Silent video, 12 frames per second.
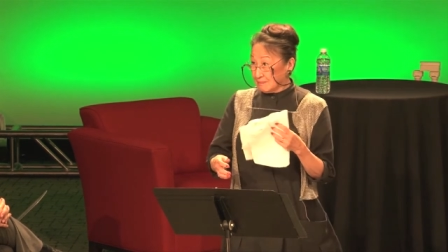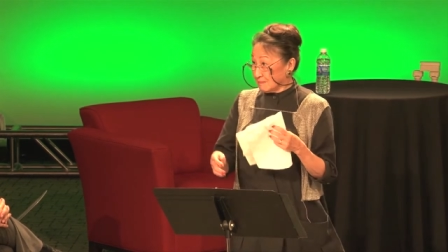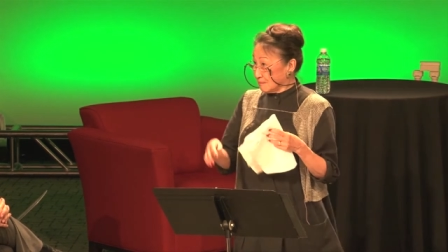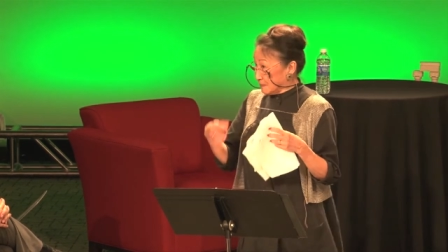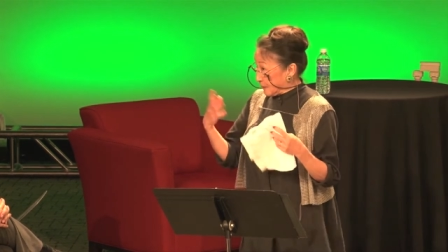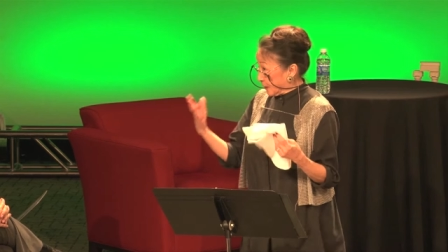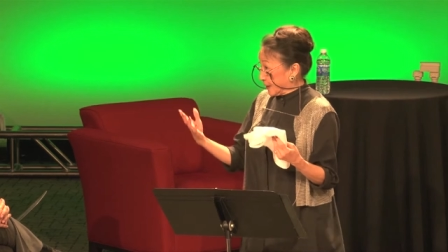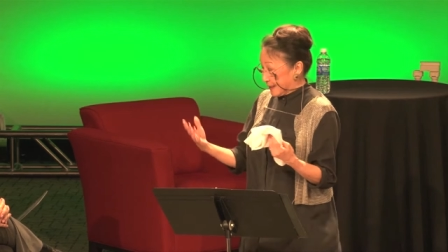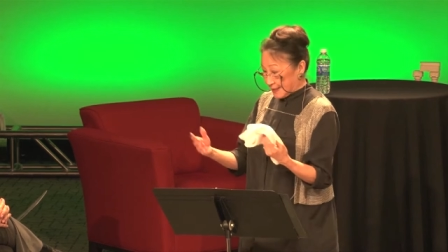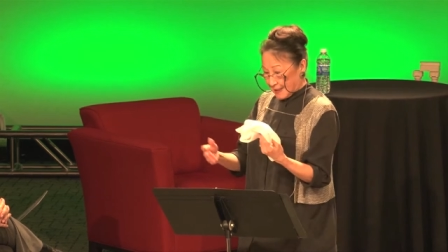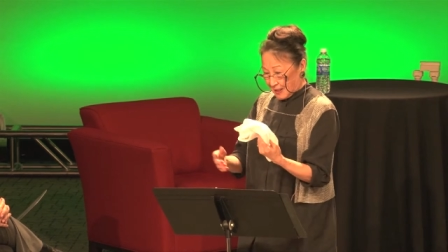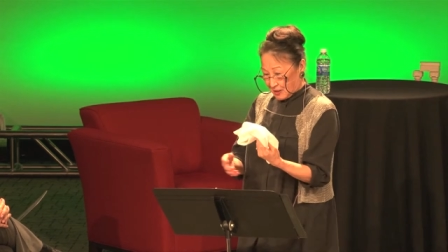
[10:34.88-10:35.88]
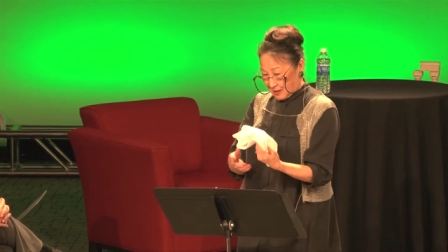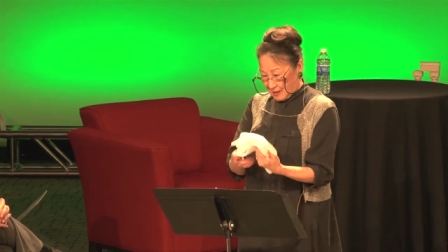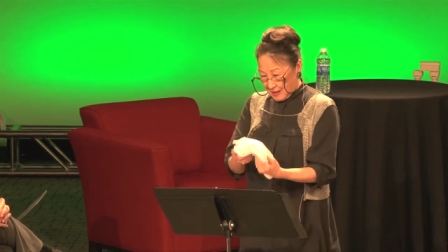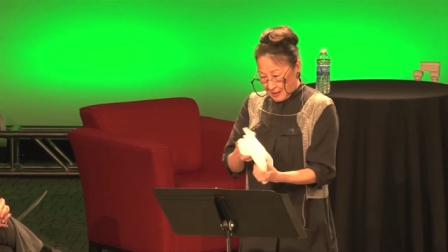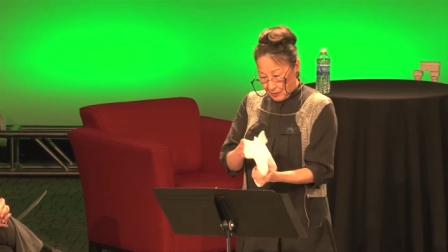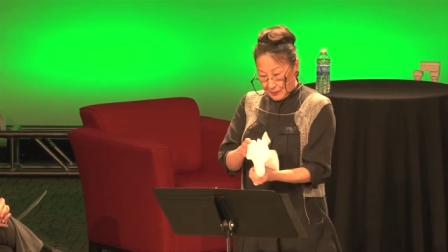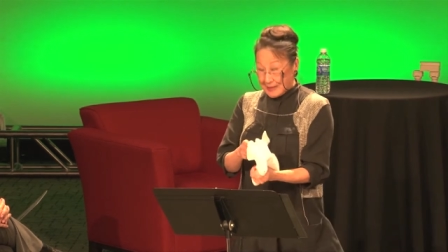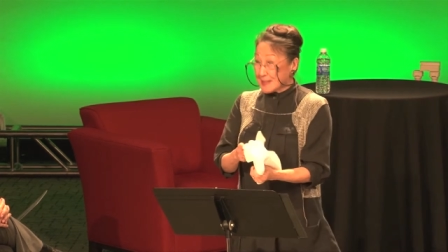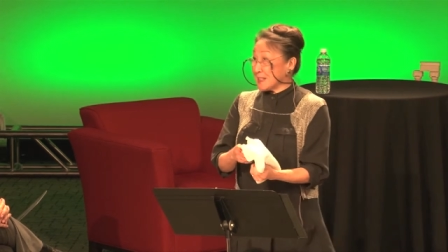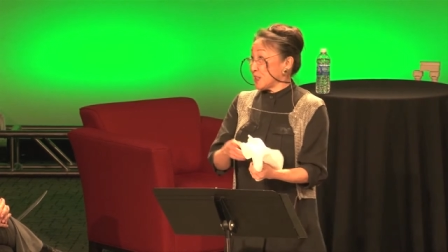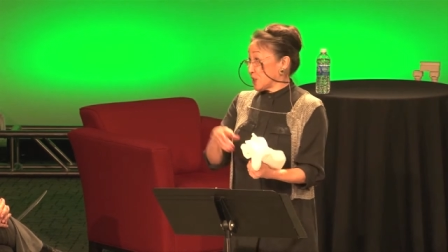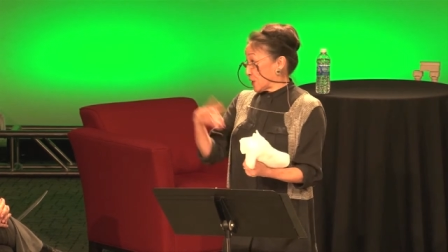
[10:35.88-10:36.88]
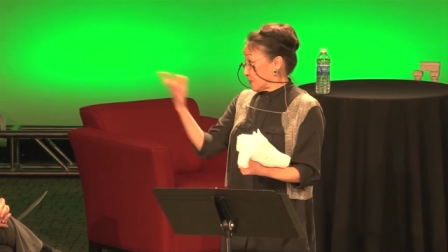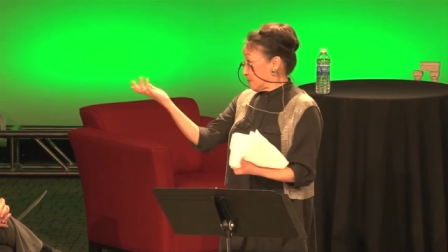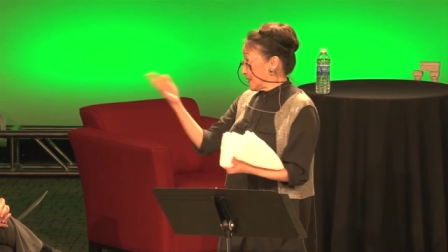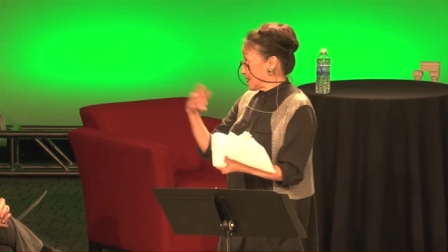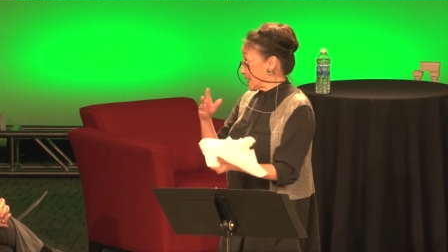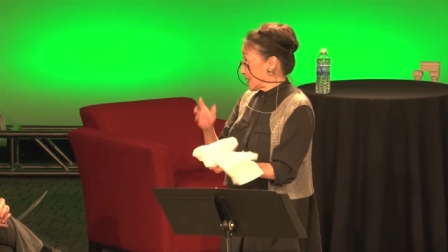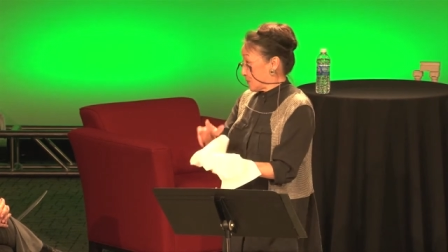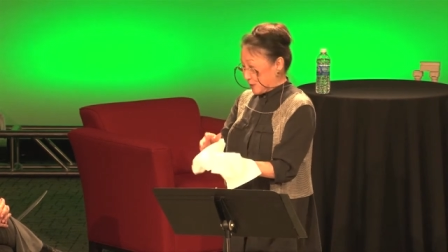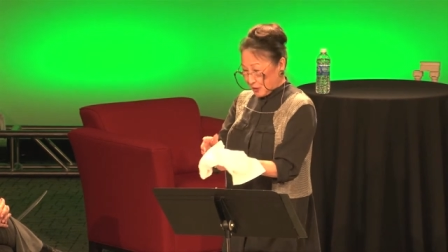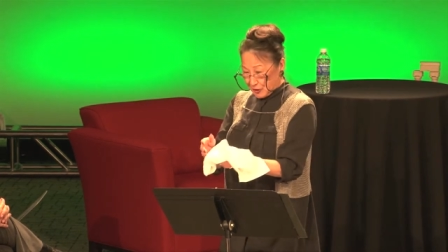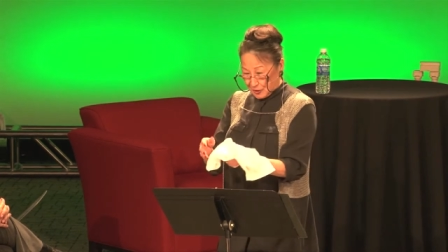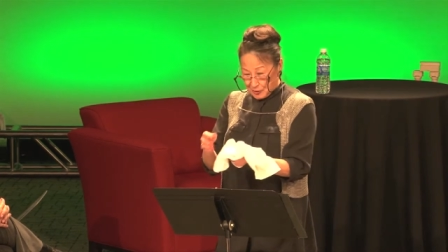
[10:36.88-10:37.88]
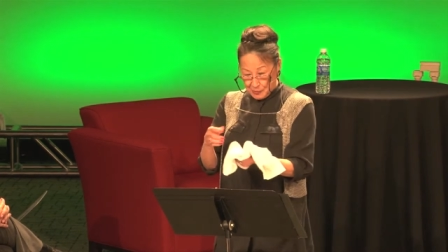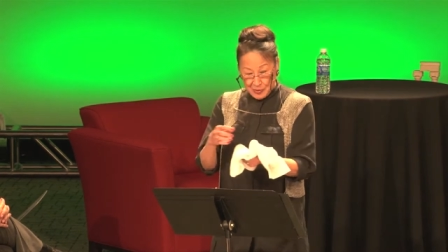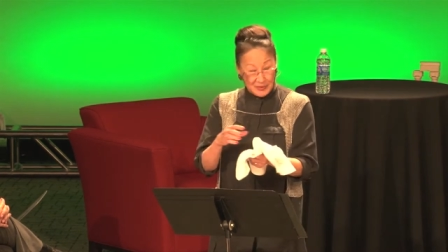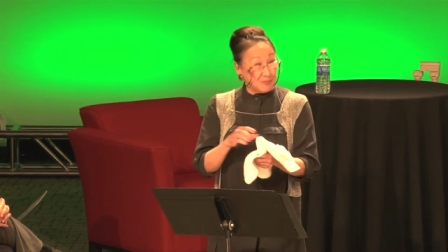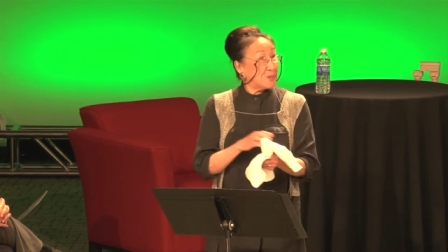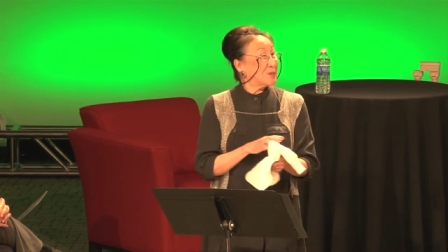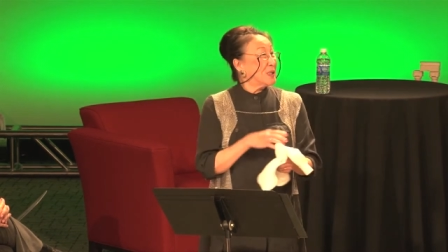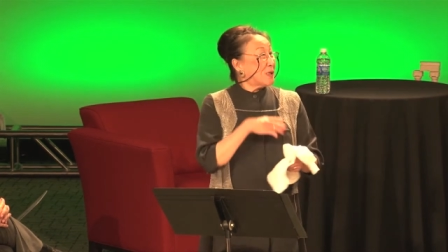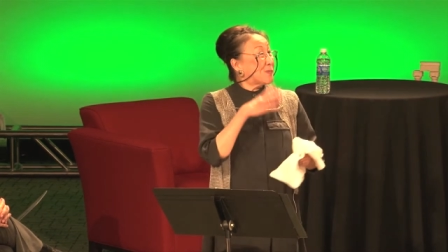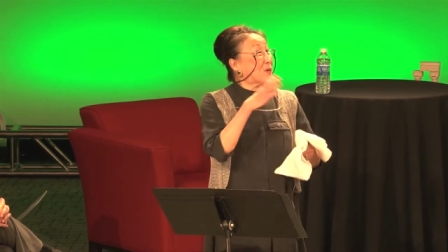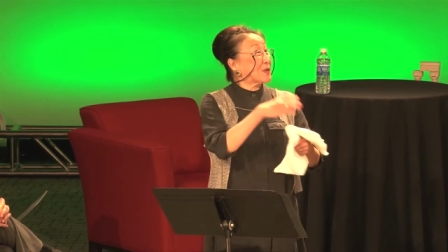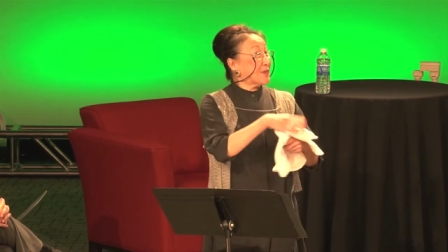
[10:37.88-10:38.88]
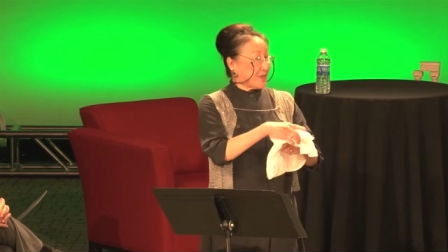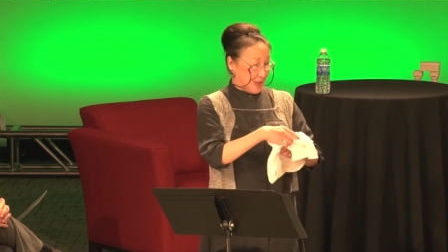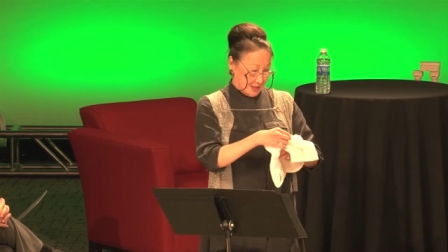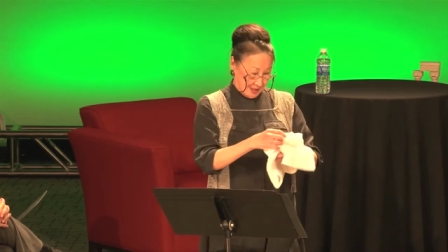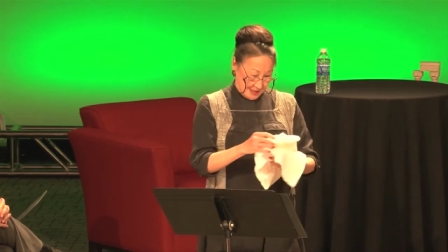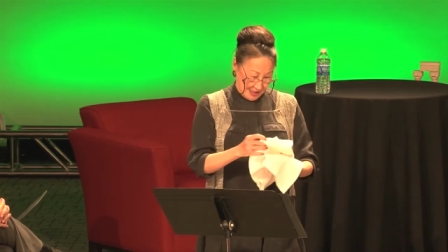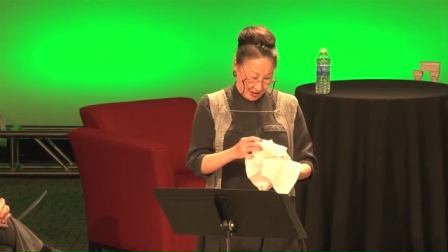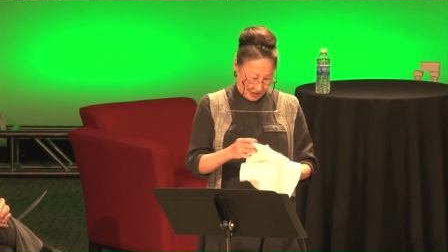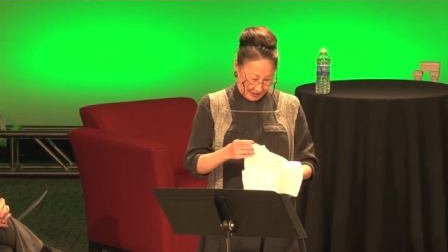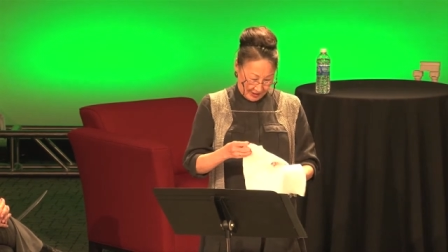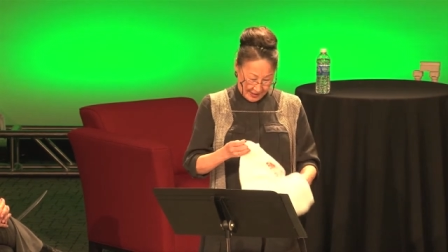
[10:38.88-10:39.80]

Americanization with a T-shirt because that's what you do. You put important things on T-shirts.